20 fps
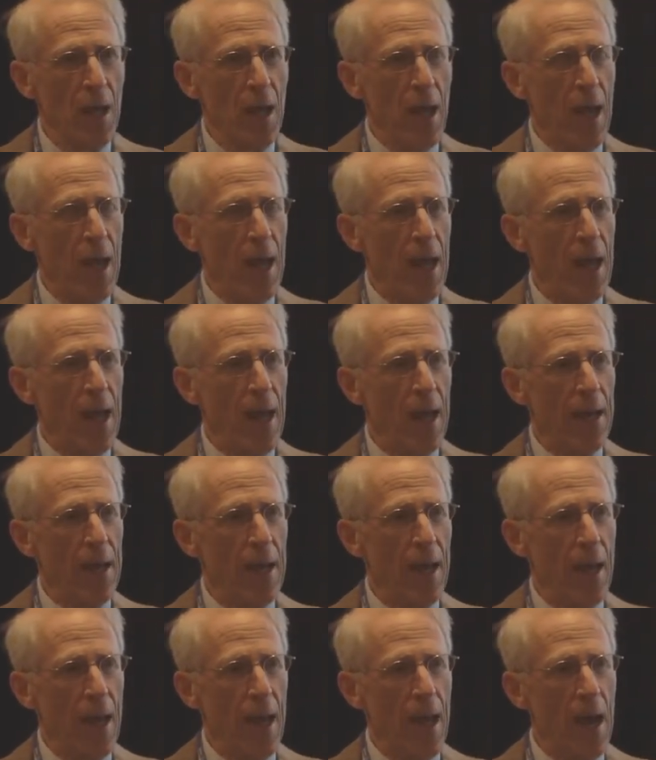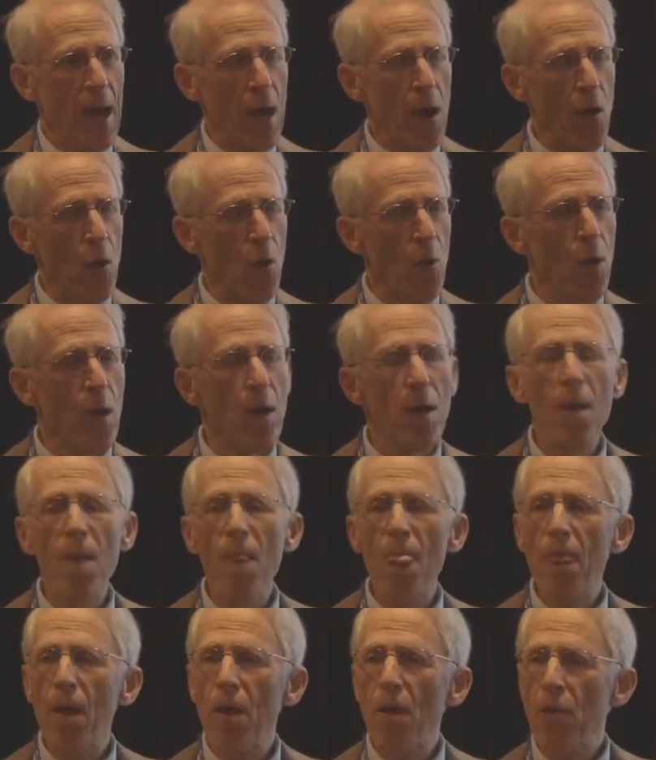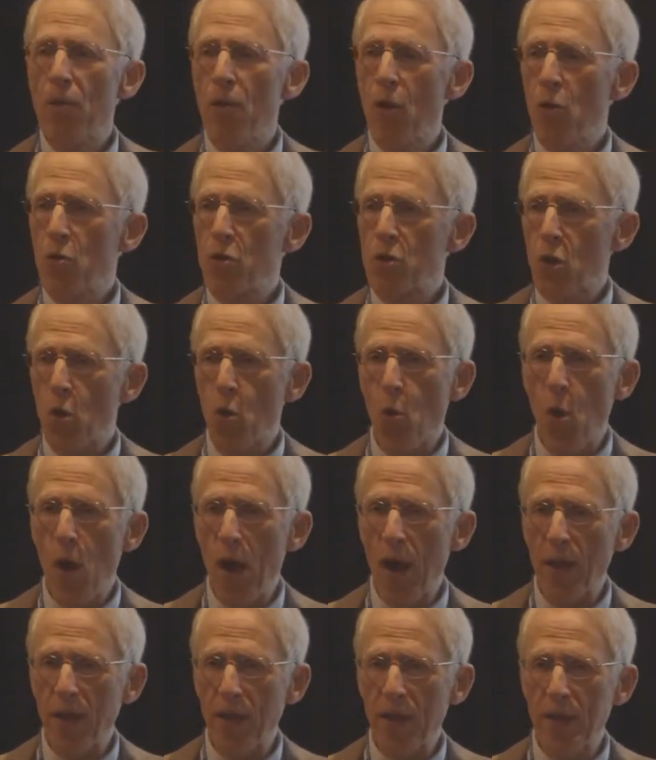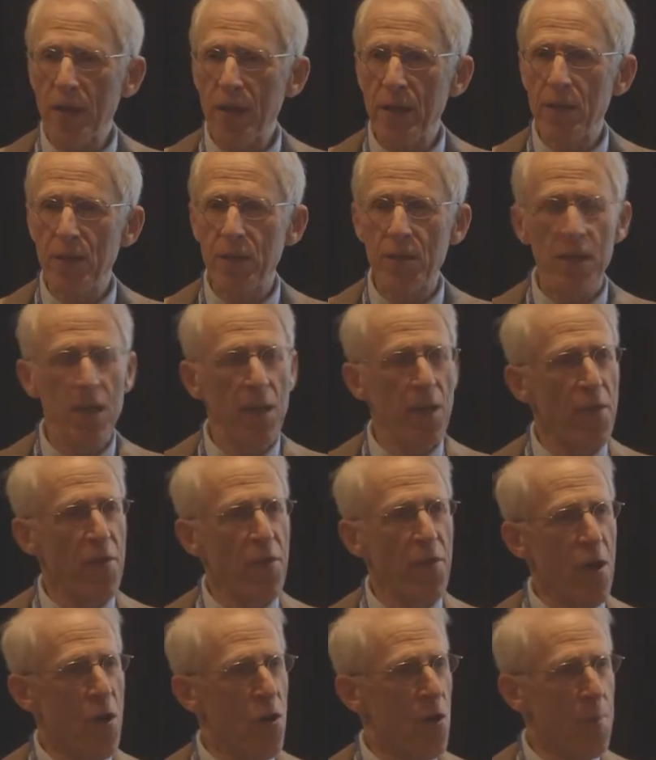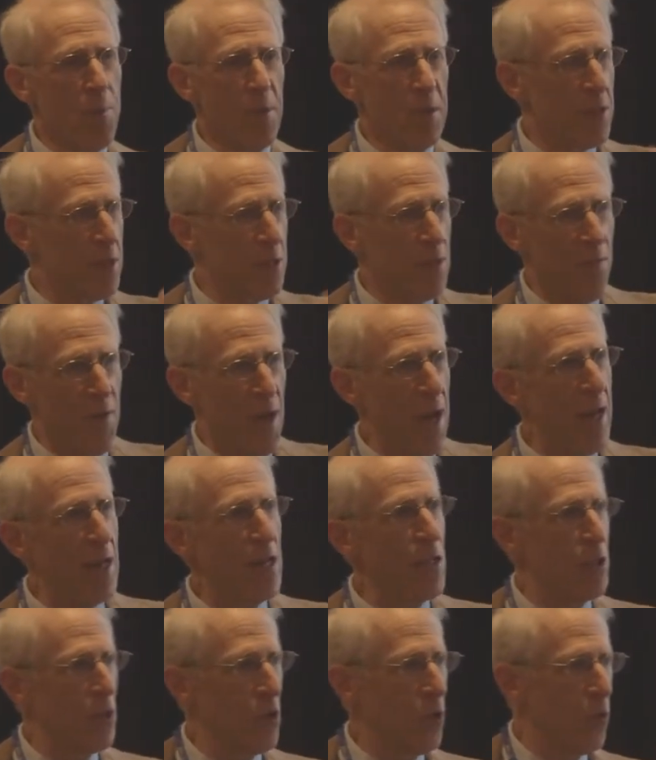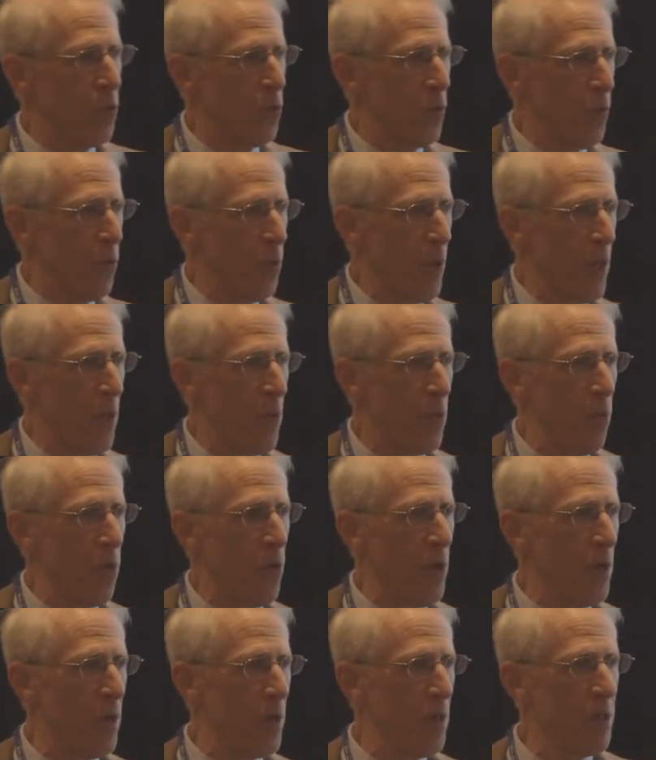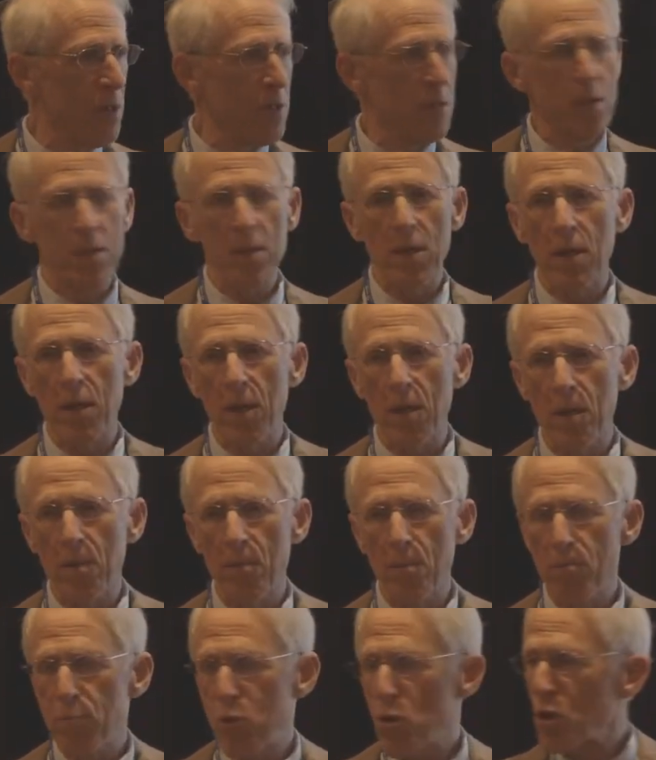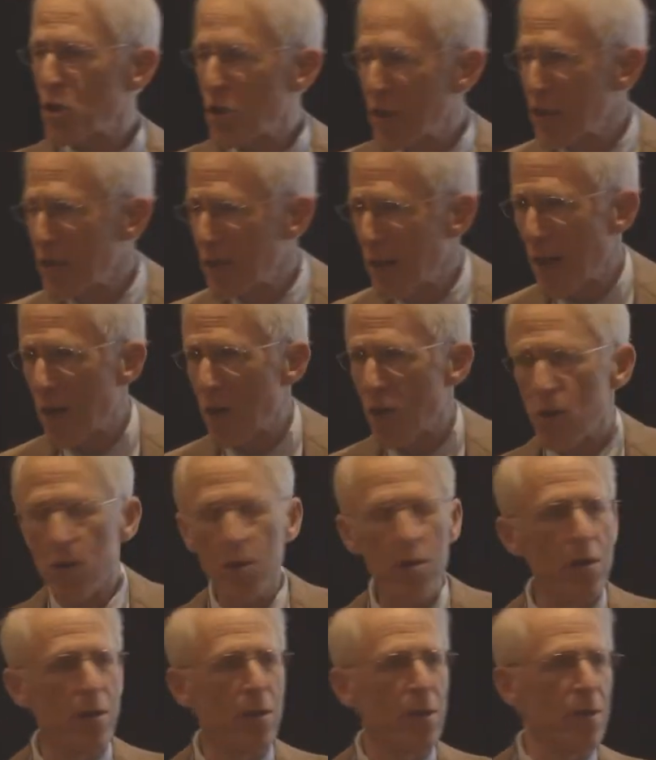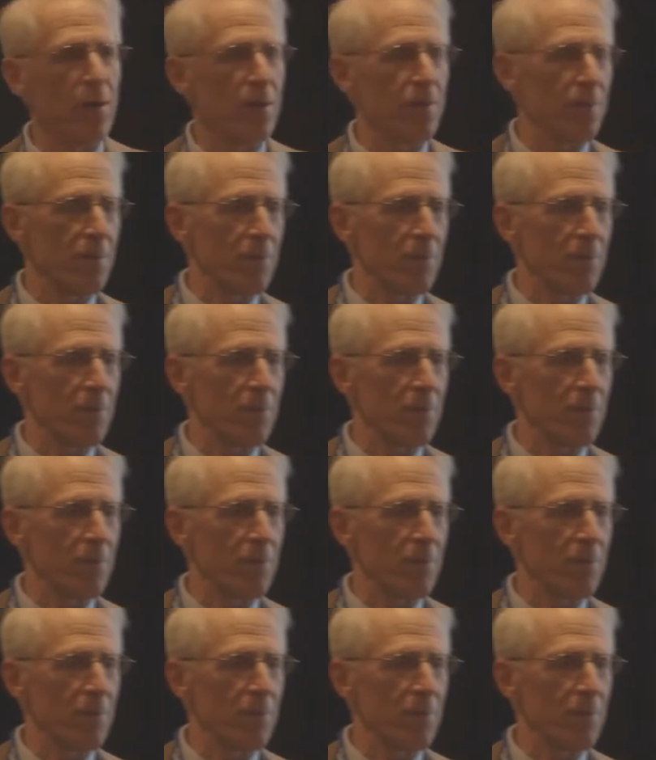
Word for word: and how those qualities in therapists of any school, whether one is person-centered,